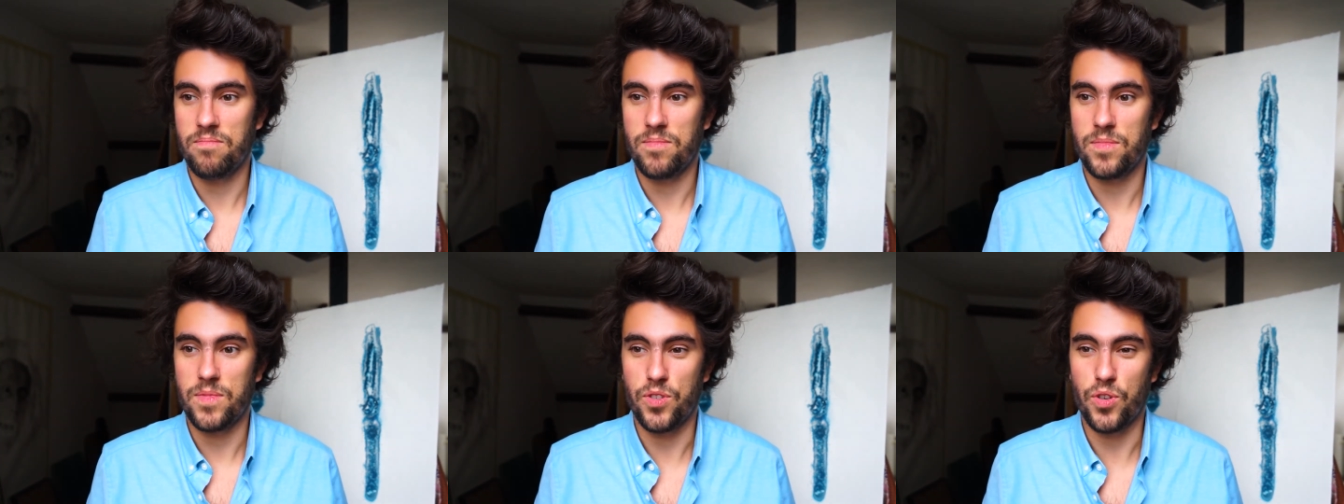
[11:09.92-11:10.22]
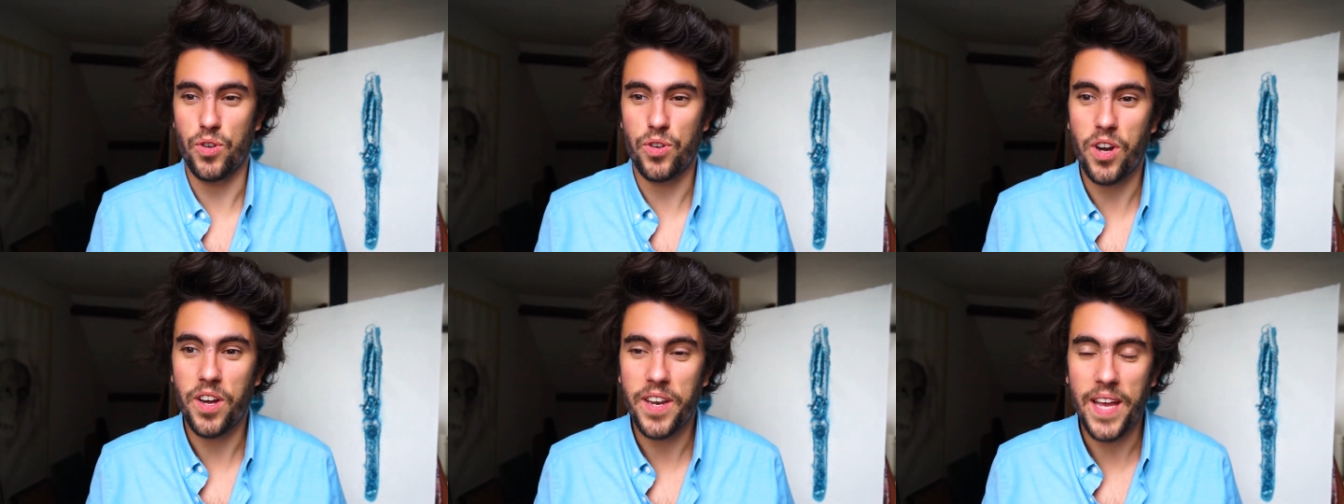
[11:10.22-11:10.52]

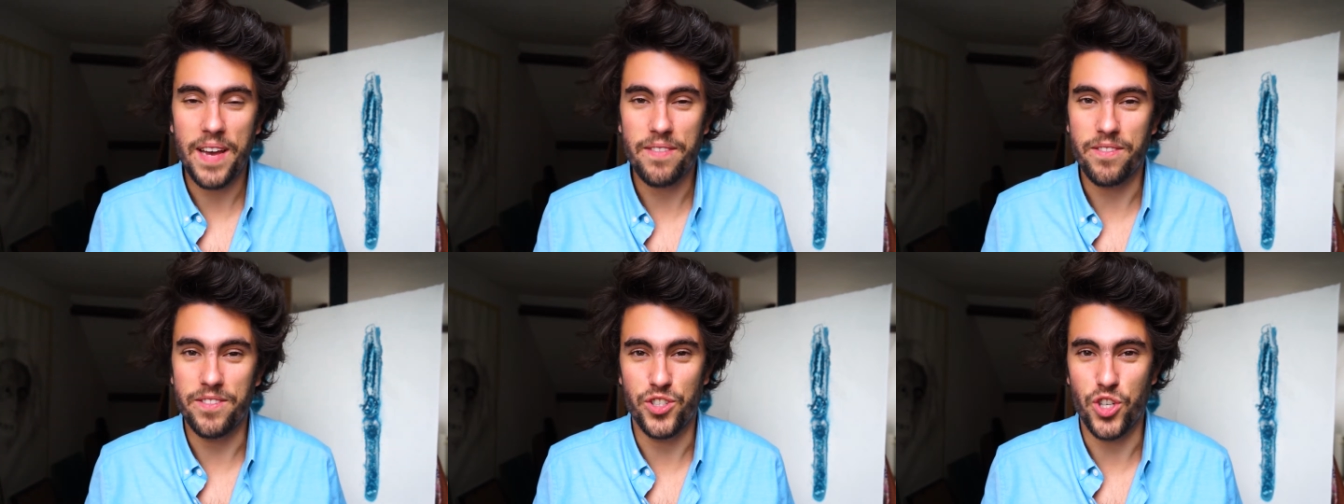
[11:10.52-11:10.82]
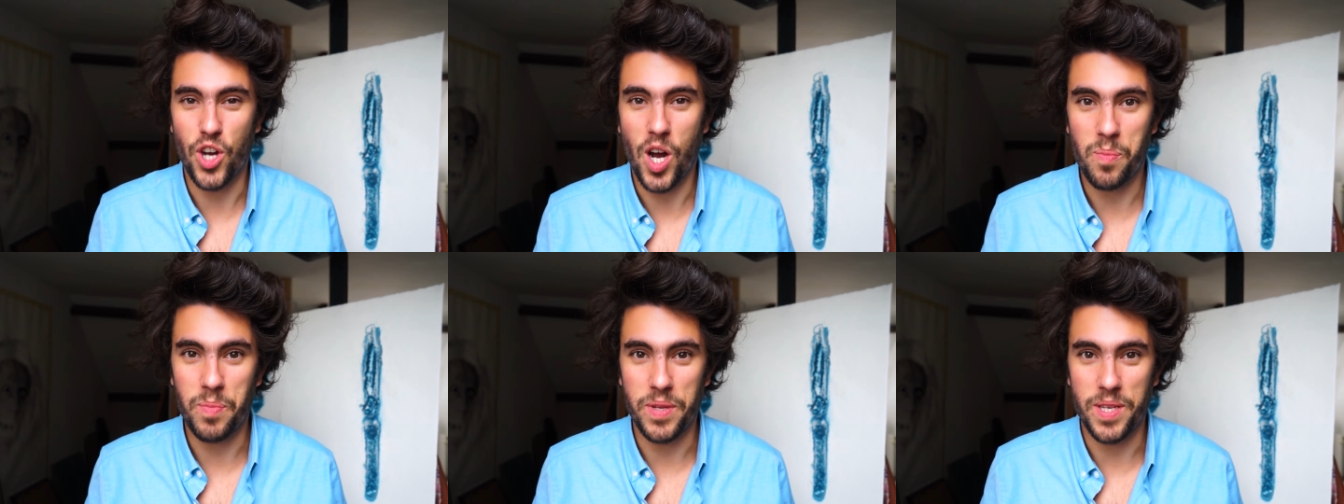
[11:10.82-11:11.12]
you're gonna have a
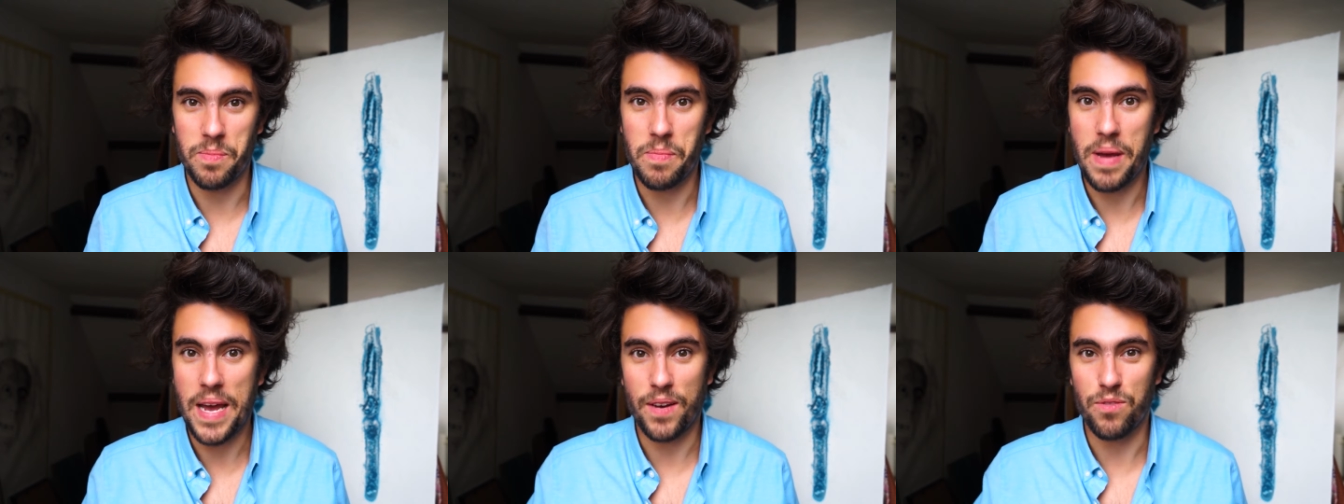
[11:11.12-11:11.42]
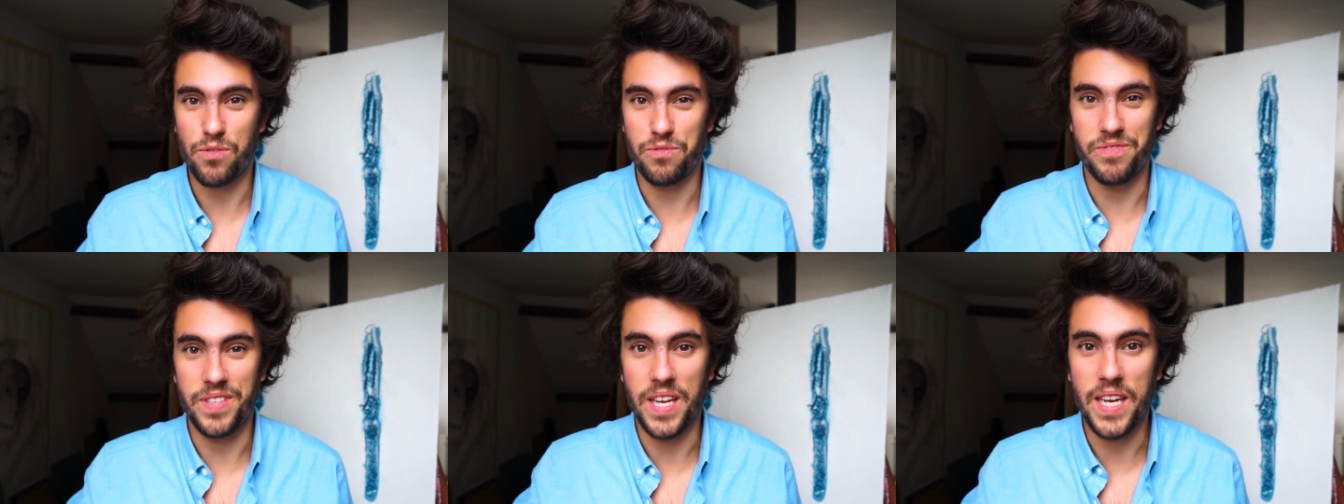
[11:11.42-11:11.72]
job in a matter
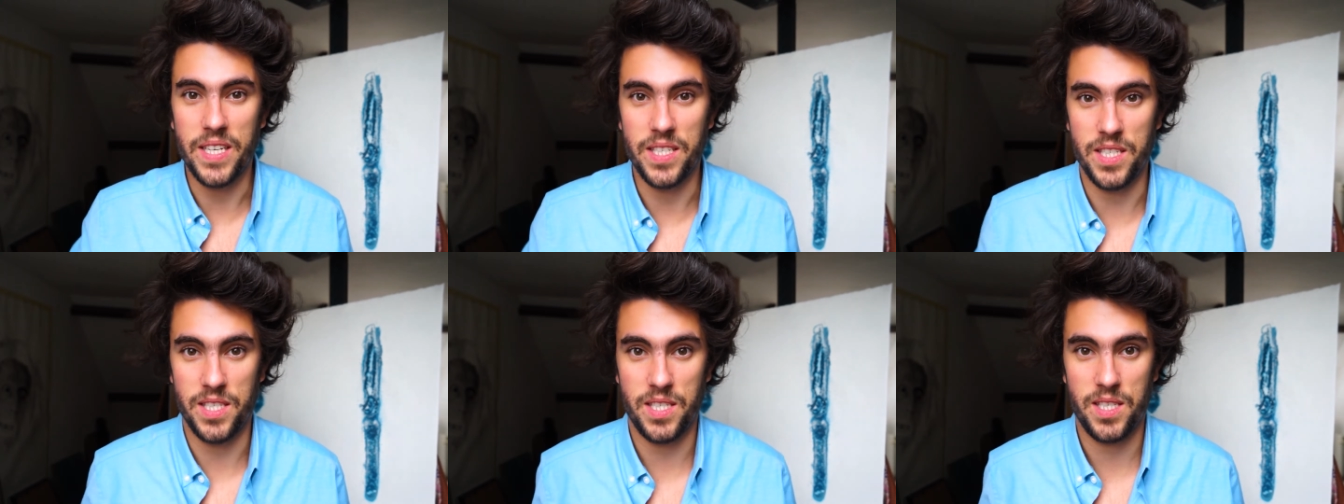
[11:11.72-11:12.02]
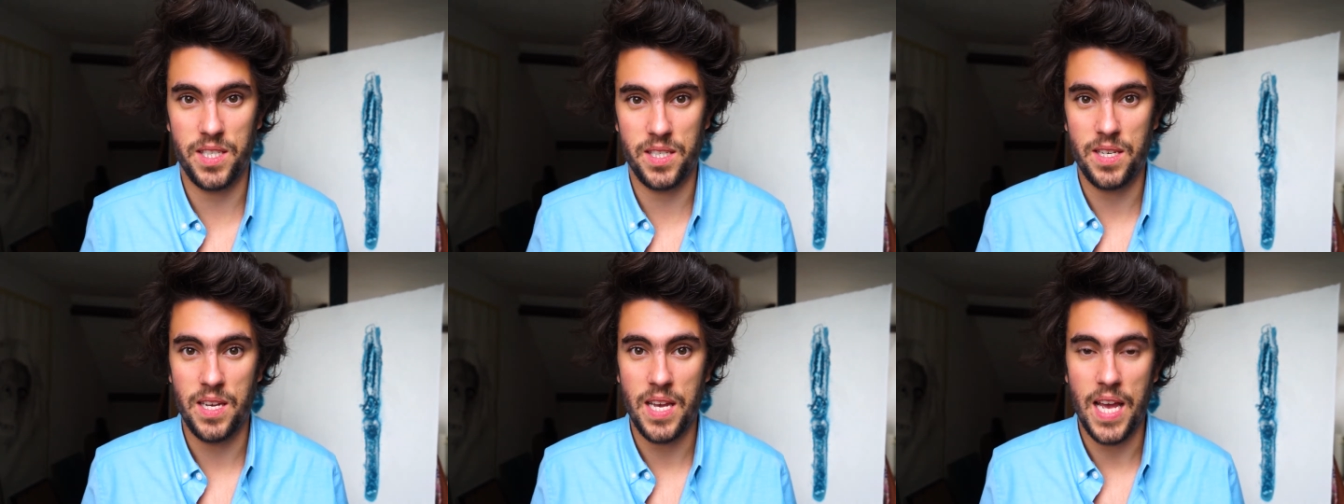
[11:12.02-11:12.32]
of days.